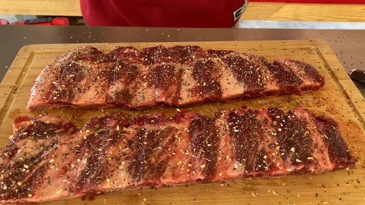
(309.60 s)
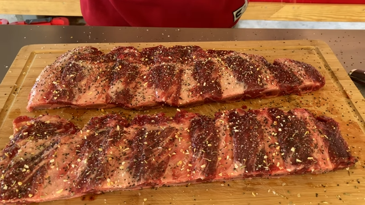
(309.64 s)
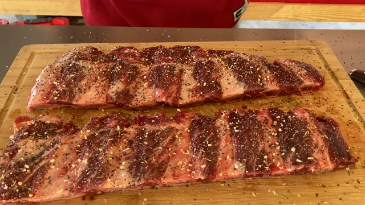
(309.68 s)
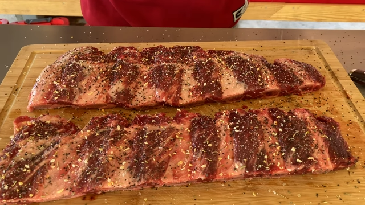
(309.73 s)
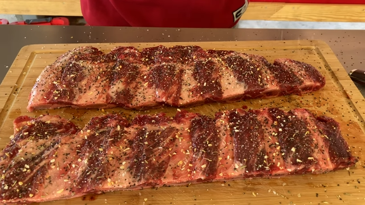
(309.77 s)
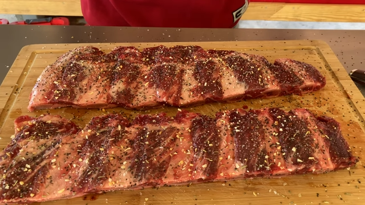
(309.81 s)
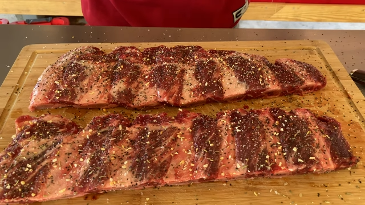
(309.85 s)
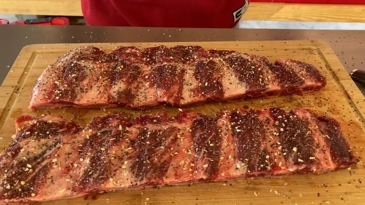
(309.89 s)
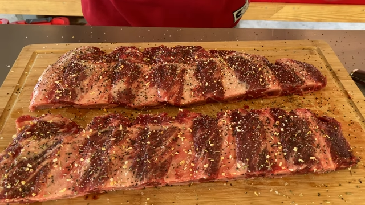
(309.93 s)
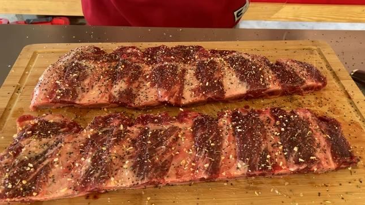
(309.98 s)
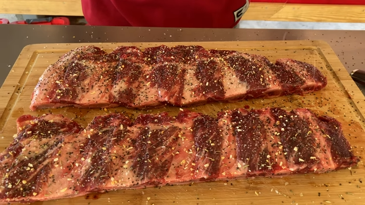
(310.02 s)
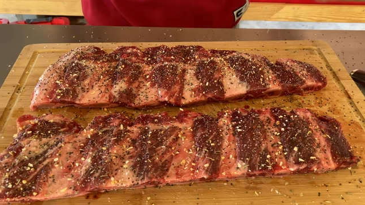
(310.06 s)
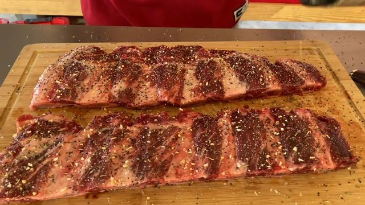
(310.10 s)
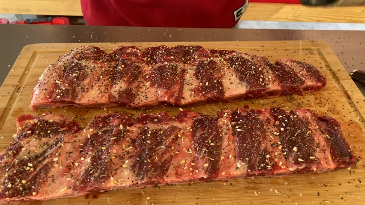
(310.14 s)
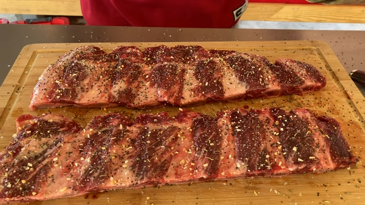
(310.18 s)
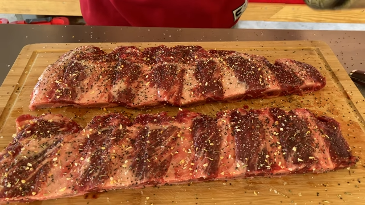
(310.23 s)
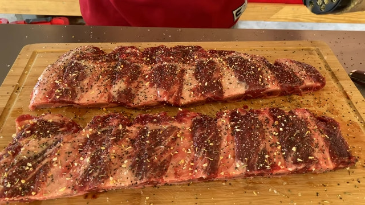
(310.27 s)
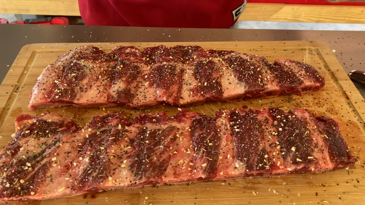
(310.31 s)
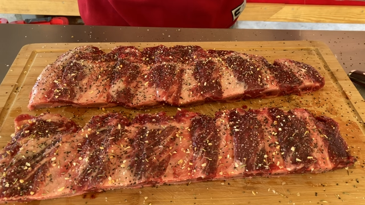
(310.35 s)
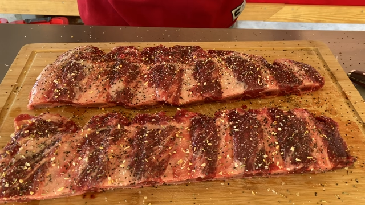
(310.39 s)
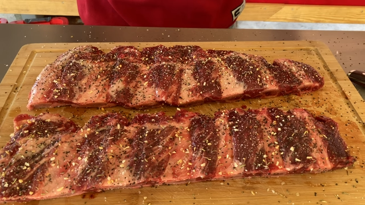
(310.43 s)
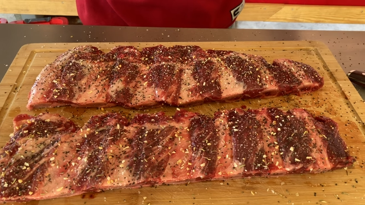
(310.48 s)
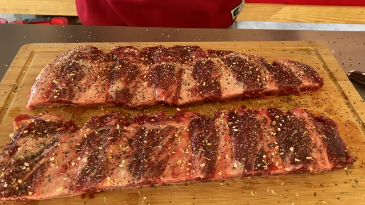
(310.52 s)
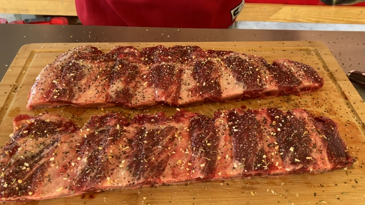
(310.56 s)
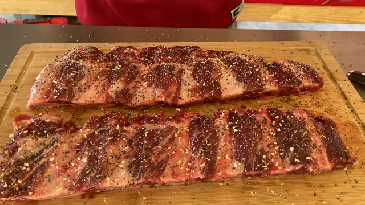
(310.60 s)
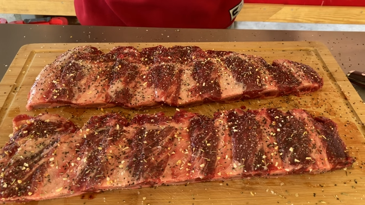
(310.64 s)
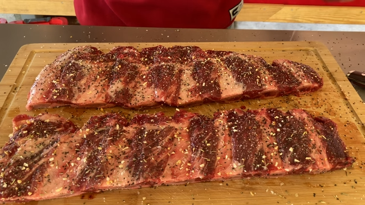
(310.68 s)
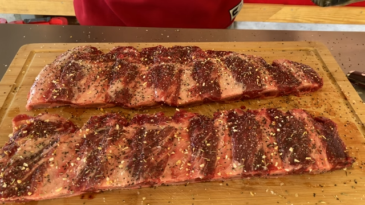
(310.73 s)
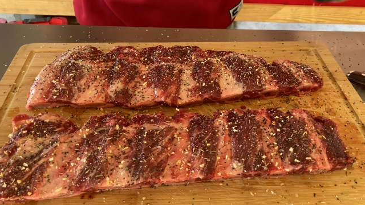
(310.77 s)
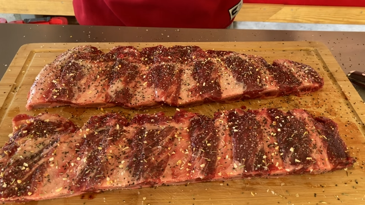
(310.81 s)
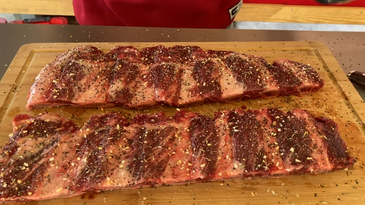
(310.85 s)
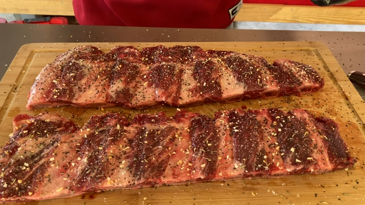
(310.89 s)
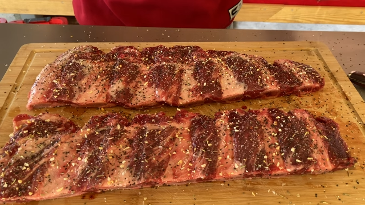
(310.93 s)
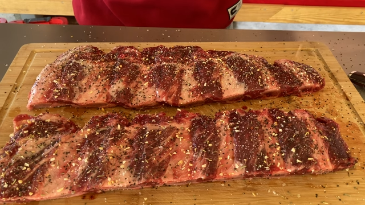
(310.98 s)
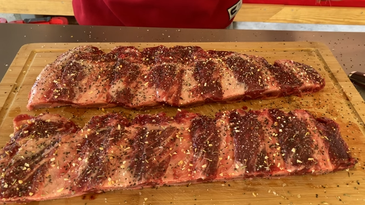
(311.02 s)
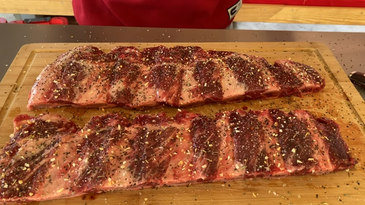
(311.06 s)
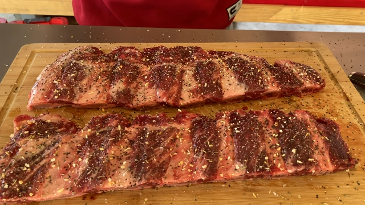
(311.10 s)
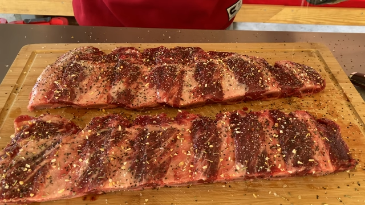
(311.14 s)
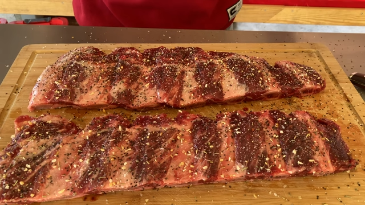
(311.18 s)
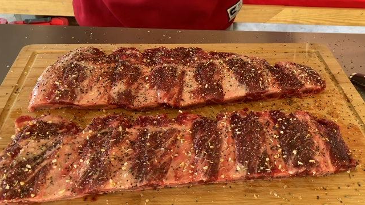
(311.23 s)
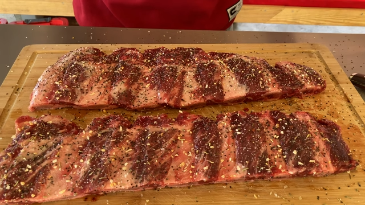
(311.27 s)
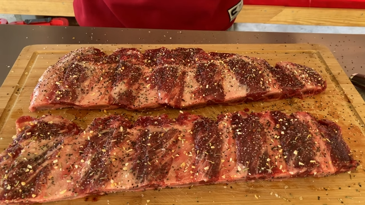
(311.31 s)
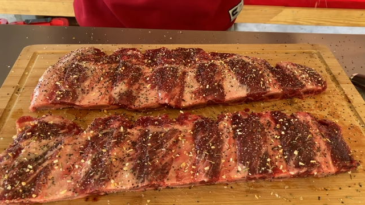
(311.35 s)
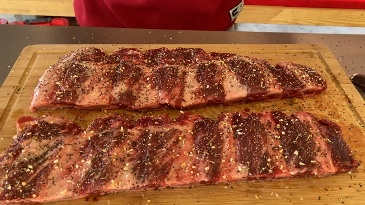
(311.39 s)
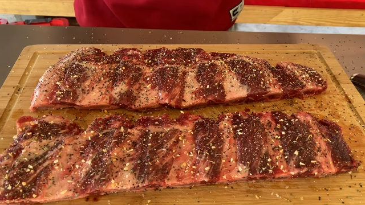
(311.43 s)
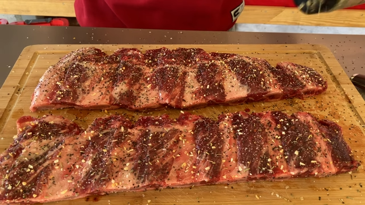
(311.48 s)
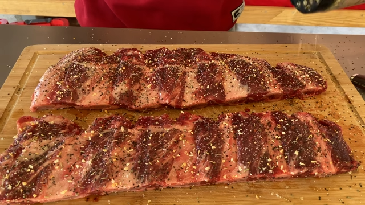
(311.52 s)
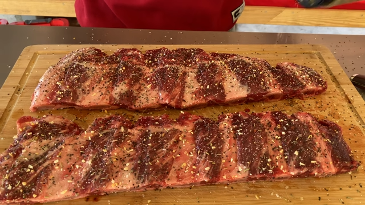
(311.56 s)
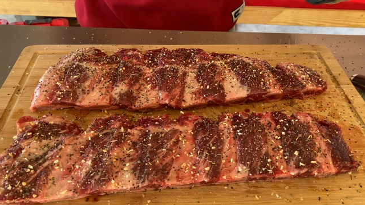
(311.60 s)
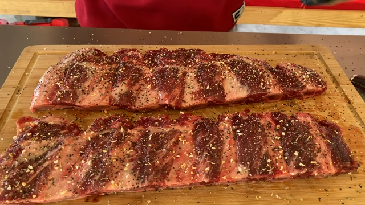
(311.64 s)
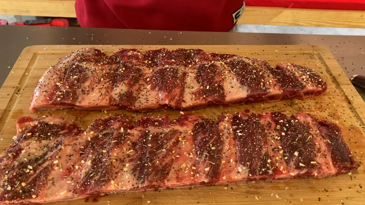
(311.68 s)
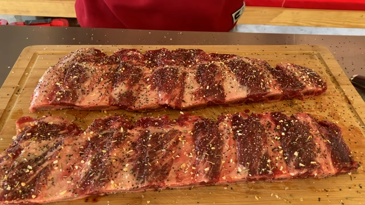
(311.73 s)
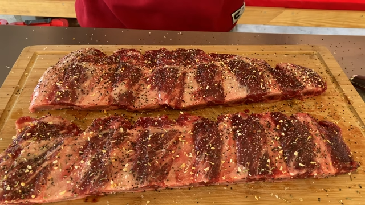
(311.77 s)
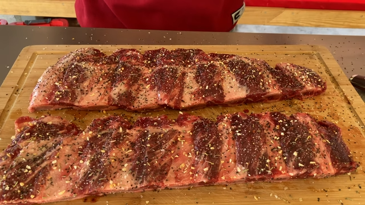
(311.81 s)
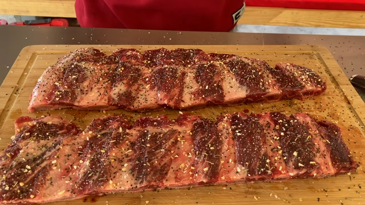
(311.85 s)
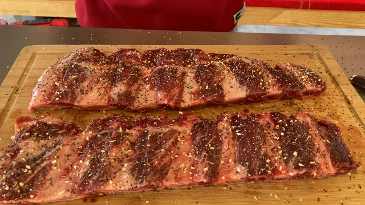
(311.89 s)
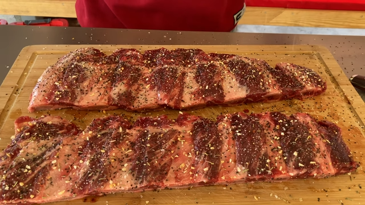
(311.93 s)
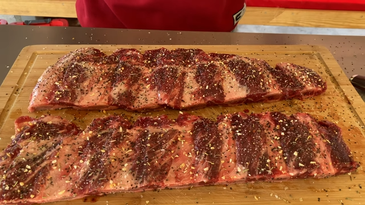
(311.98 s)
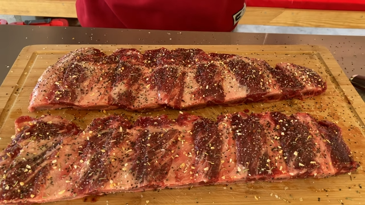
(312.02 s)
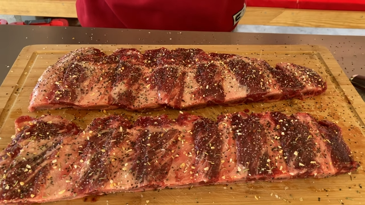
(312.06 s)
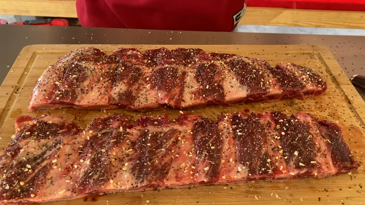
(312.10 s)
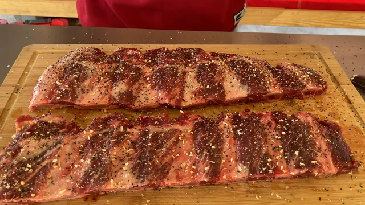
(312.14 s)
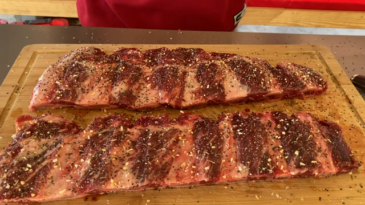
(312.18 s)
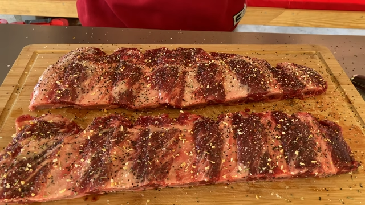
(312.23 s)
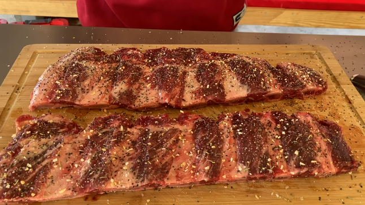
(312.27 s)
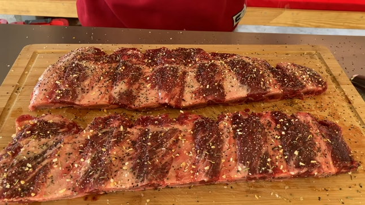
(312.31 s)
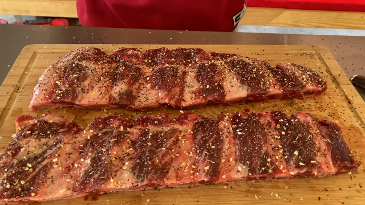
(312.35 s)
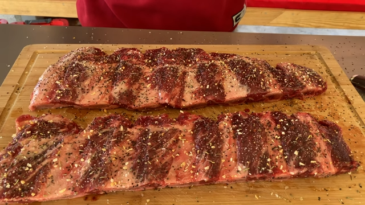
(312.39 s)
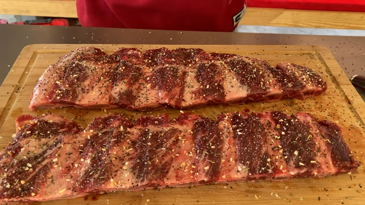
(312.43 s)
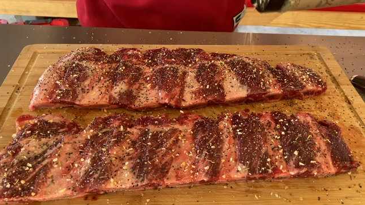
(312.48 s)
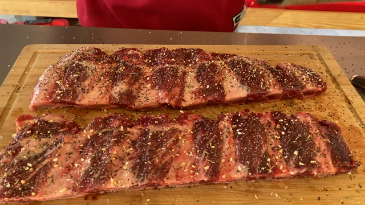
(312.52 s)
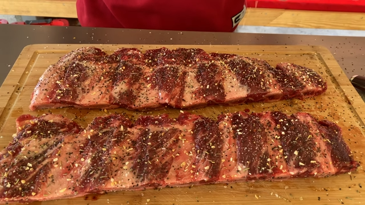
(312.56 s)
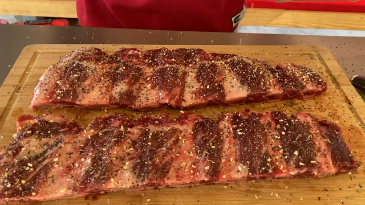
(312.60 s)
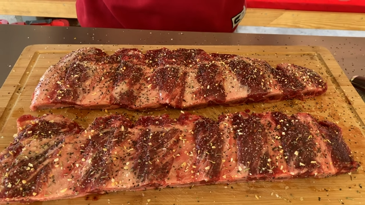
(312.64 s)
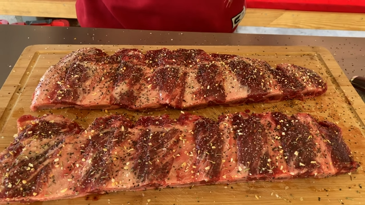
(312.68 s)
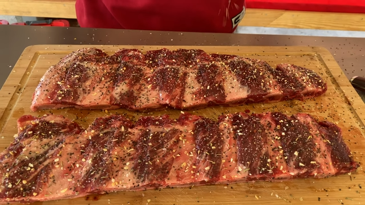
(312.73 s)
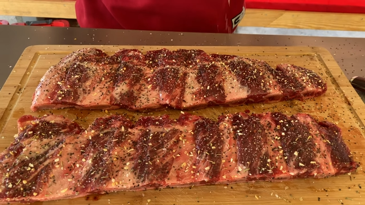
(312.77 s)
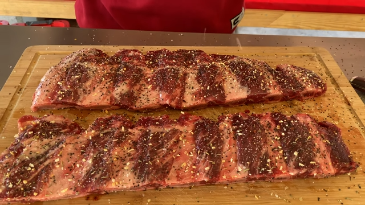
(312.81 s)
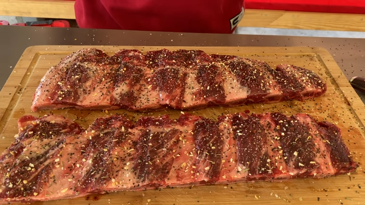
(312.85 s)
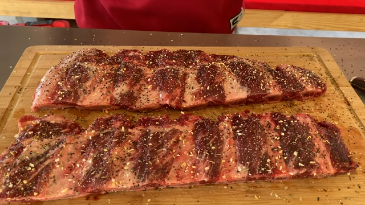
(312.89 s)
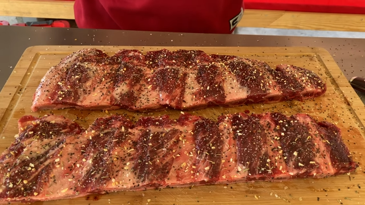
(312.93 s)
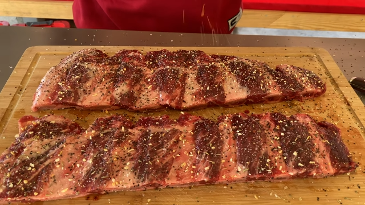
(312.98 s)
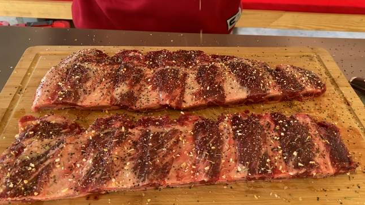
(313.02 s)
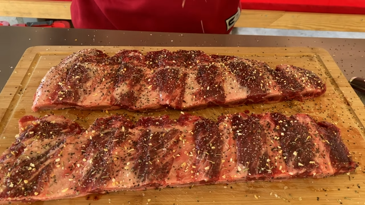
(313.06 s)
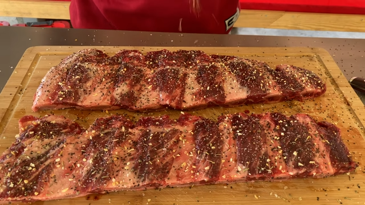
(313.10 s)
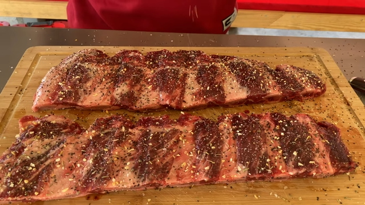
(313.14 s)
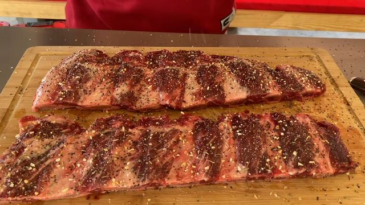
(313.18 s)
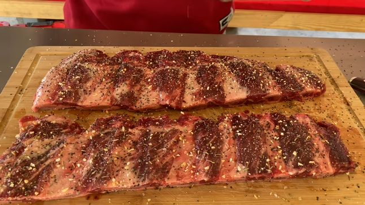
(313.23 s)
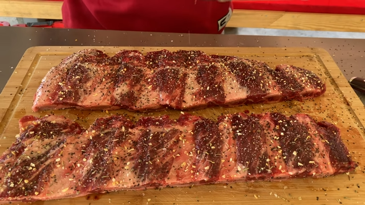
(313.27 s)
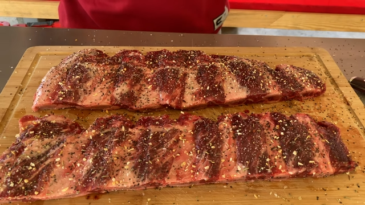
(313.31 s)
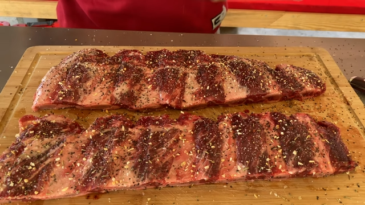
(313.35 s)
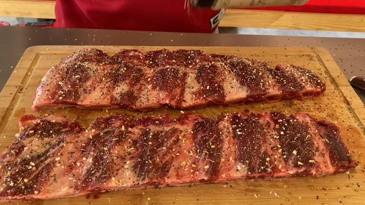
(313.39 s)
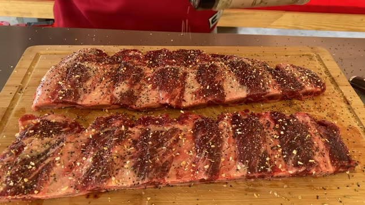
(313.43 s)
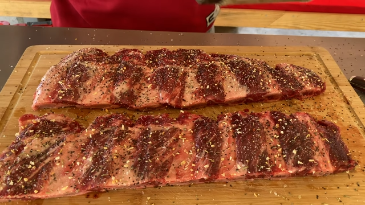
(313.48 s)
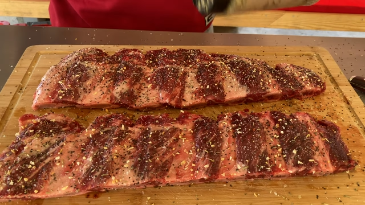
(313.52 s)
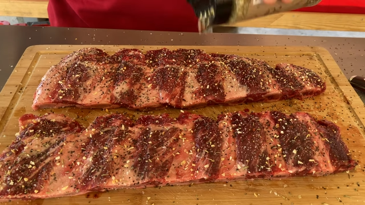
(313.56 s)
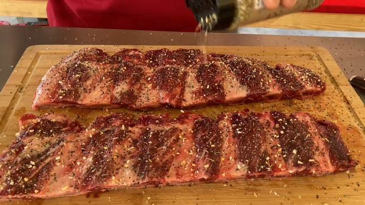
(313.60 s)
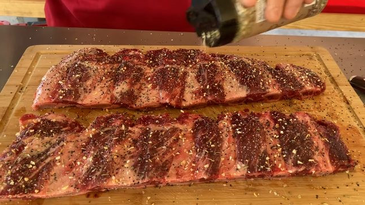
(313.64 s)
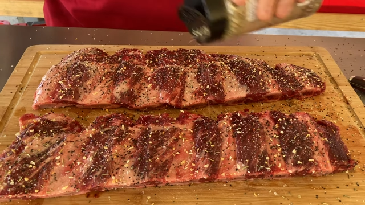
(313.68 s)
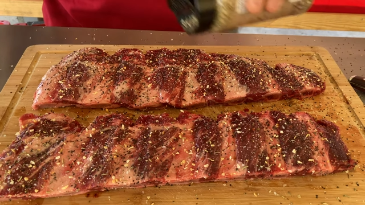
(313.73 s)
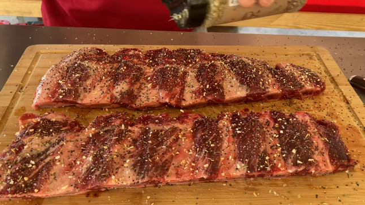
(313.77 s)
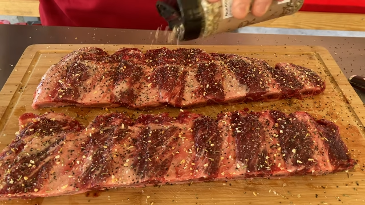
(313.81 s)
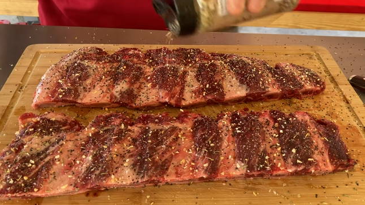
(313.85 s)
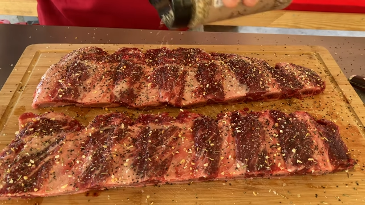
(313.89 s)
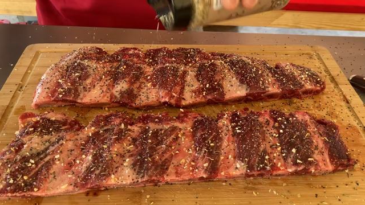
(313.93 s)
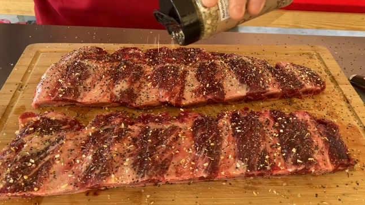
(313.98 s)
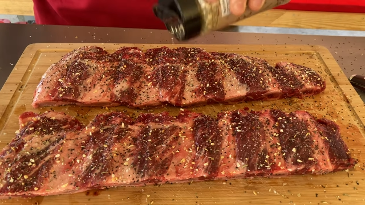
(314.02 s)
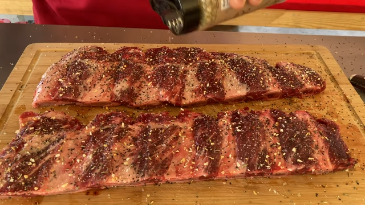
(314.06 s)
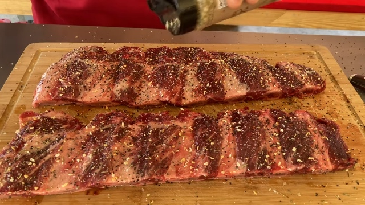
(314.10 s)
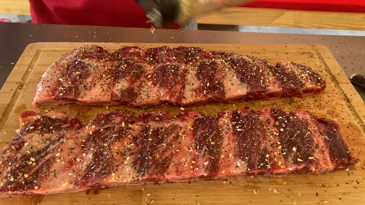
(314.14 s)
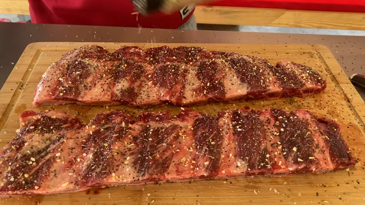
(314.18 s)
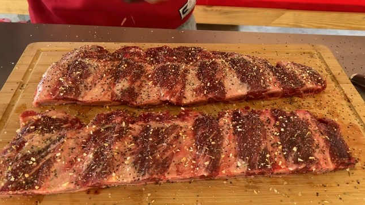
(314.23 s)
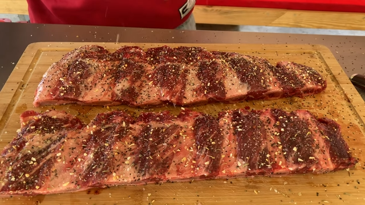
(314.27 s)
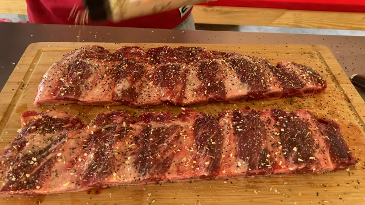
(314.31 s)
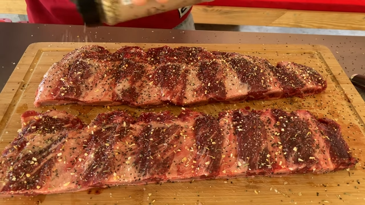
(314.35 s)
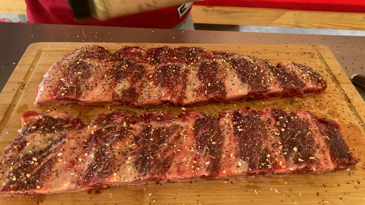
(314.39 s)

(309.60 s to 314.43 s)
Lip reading: No face is visible, so there are no lips to read.